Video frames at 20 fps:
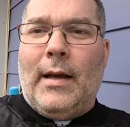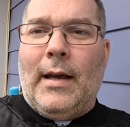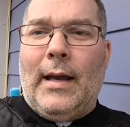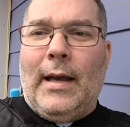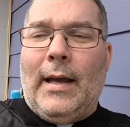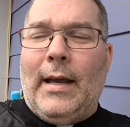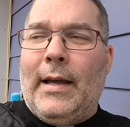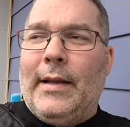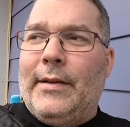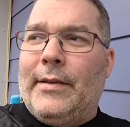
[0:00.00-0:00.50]

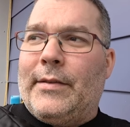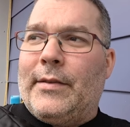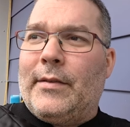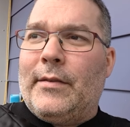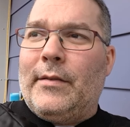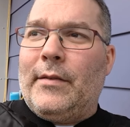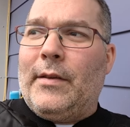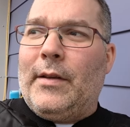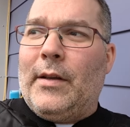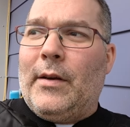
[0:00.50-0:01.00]
and
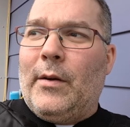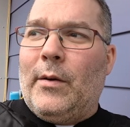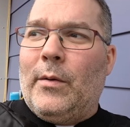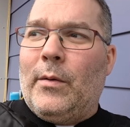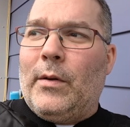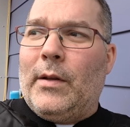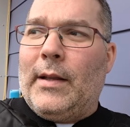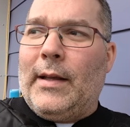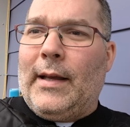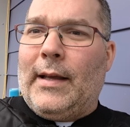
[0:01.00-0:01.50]
you
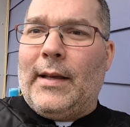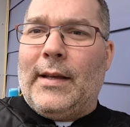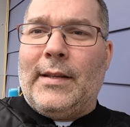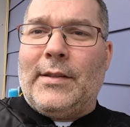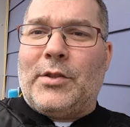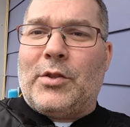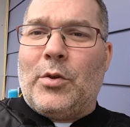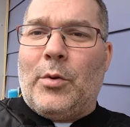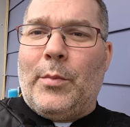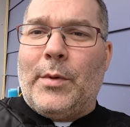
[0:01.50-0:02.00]
know, like, and
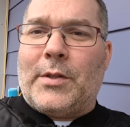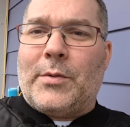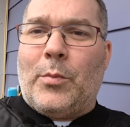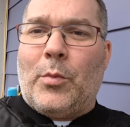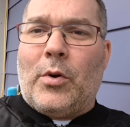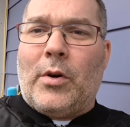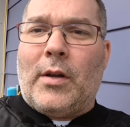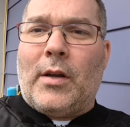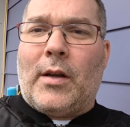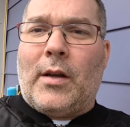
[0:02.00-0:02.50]
so much
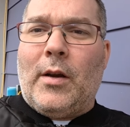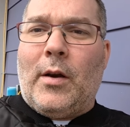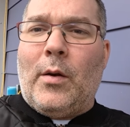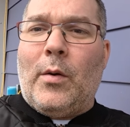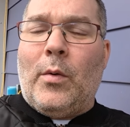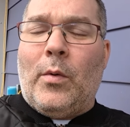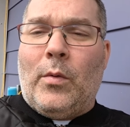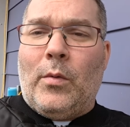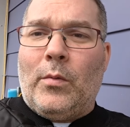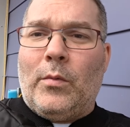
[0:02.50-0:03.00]
more to
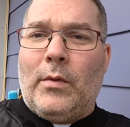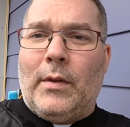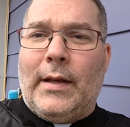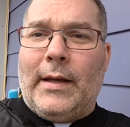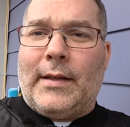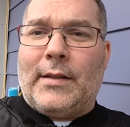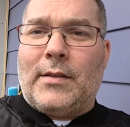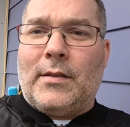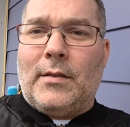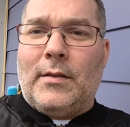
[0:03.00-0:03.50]
go.
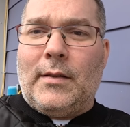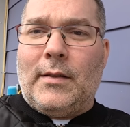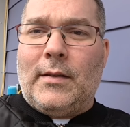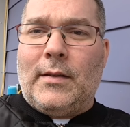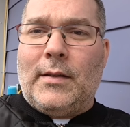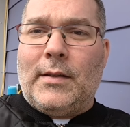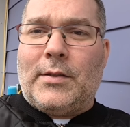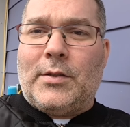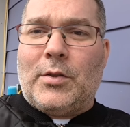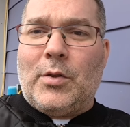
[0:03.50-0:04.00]
Like,
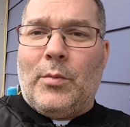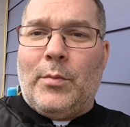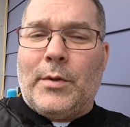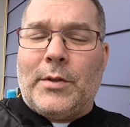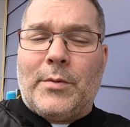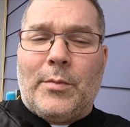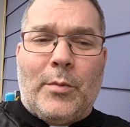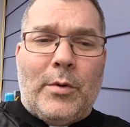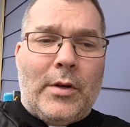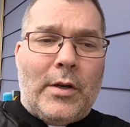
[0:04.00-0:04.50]
it's so
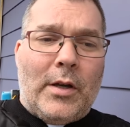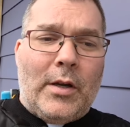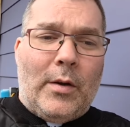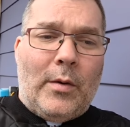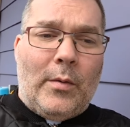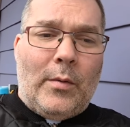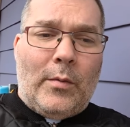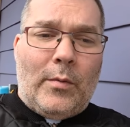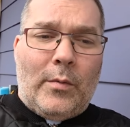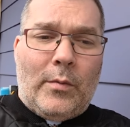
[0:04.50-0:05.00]
much more to
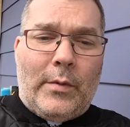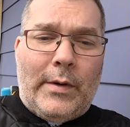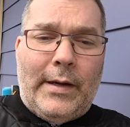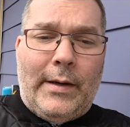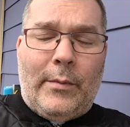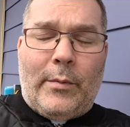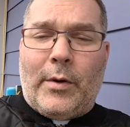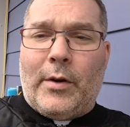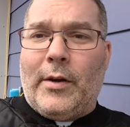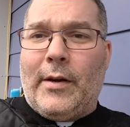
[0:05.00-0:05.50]
go, right?
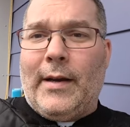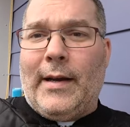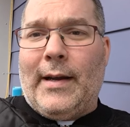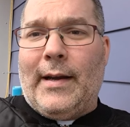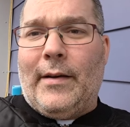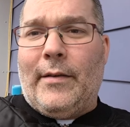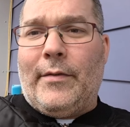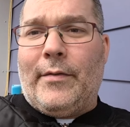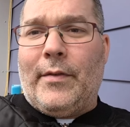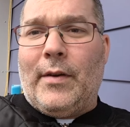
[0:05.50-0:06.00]
We're going to
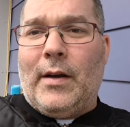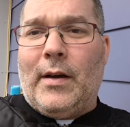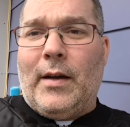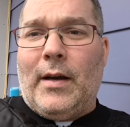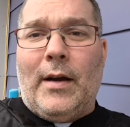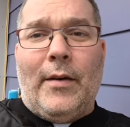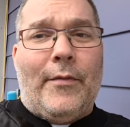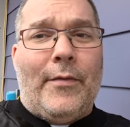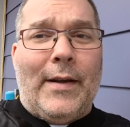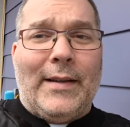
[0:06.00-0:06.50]
have a,
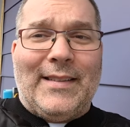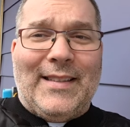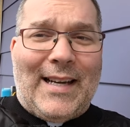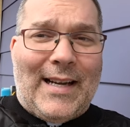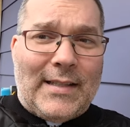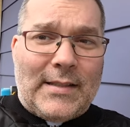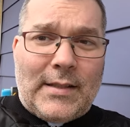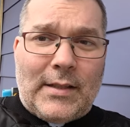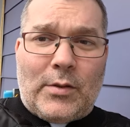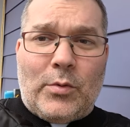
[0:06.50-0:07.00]
a,
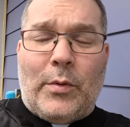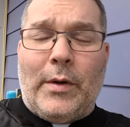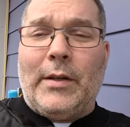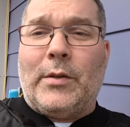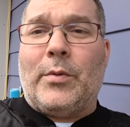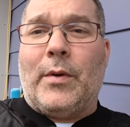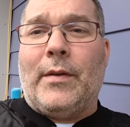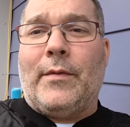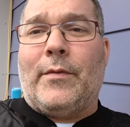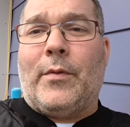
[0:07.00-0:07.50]
fantastic
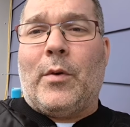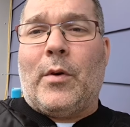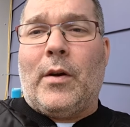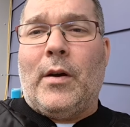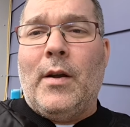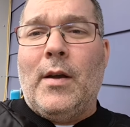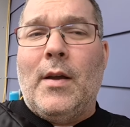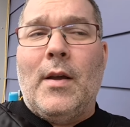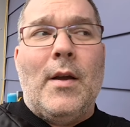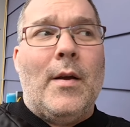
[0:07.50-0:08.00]
2024,
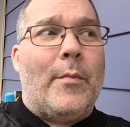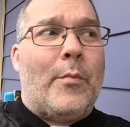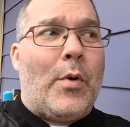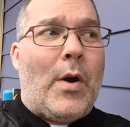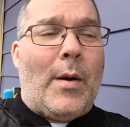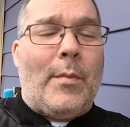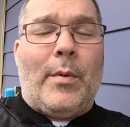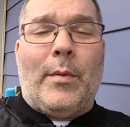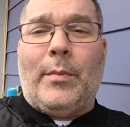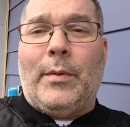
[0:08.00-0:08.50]

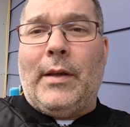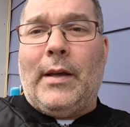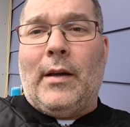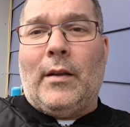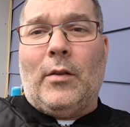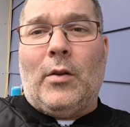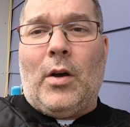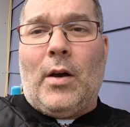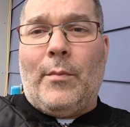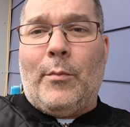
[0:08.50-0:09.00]
probably a
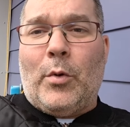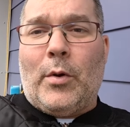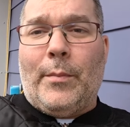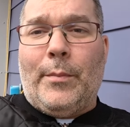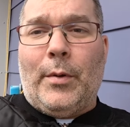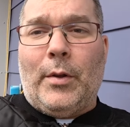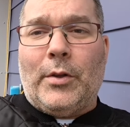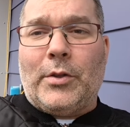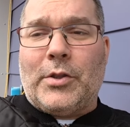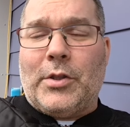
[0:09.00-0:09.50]
lot more
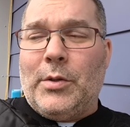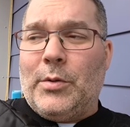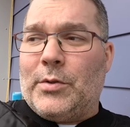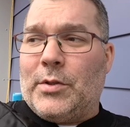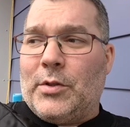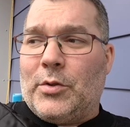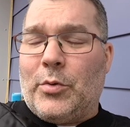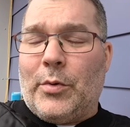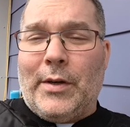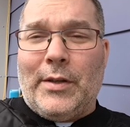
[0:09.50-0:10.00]
bullish news
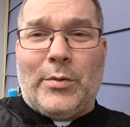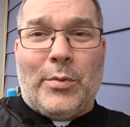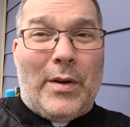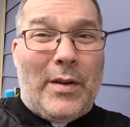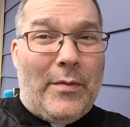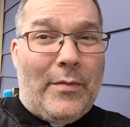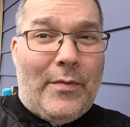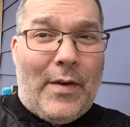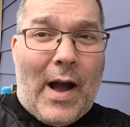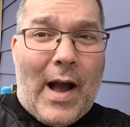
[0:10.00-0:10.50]
in
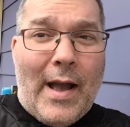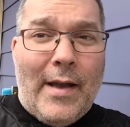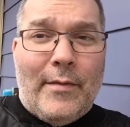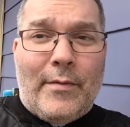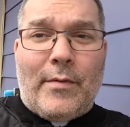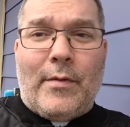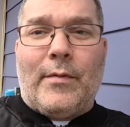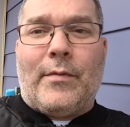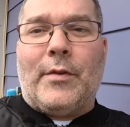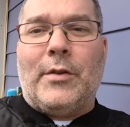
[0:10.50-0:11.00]
2025
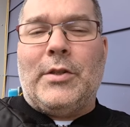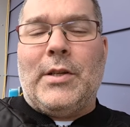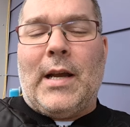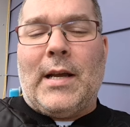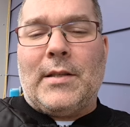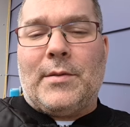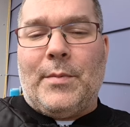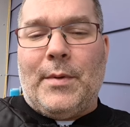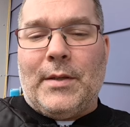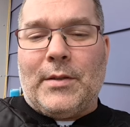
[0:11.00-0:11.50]
for
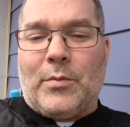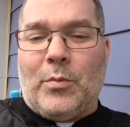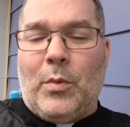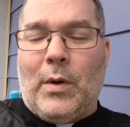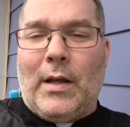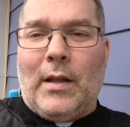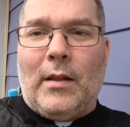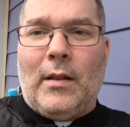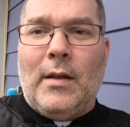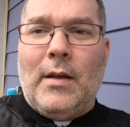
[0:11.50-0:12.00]
Jasmy as
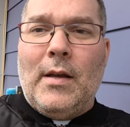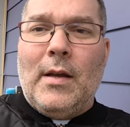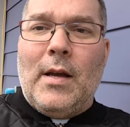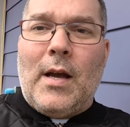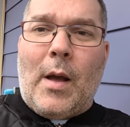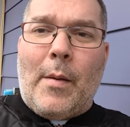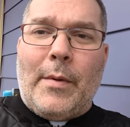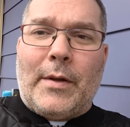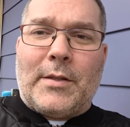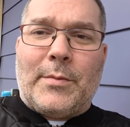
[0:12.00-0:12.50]
well.
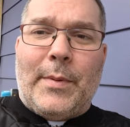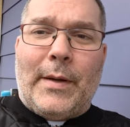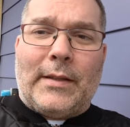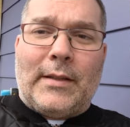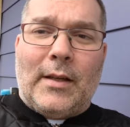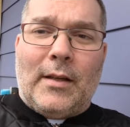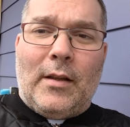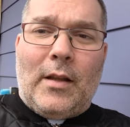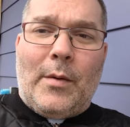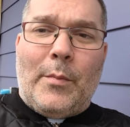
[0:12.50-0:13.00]
I'm
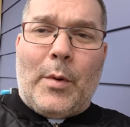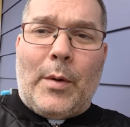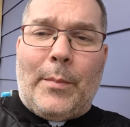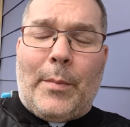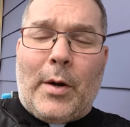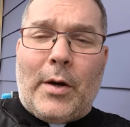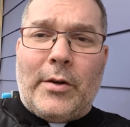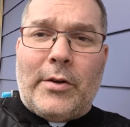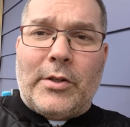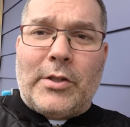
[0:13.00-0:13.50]
expecting a lot more
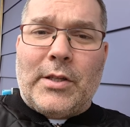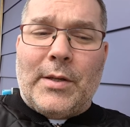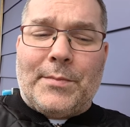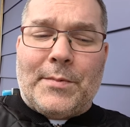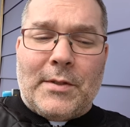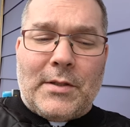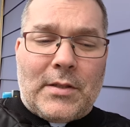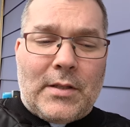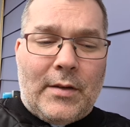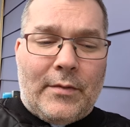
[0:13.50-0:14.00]

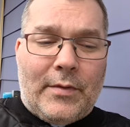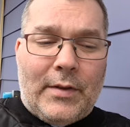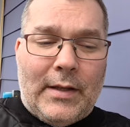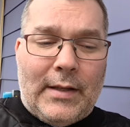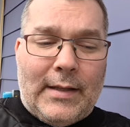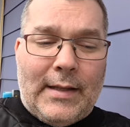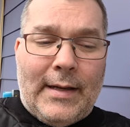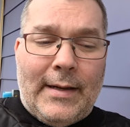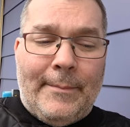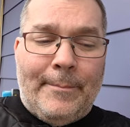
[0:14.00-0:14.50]
partnerships and stuff
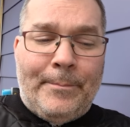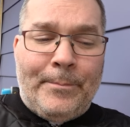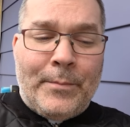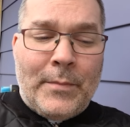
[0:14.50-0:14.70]
like that.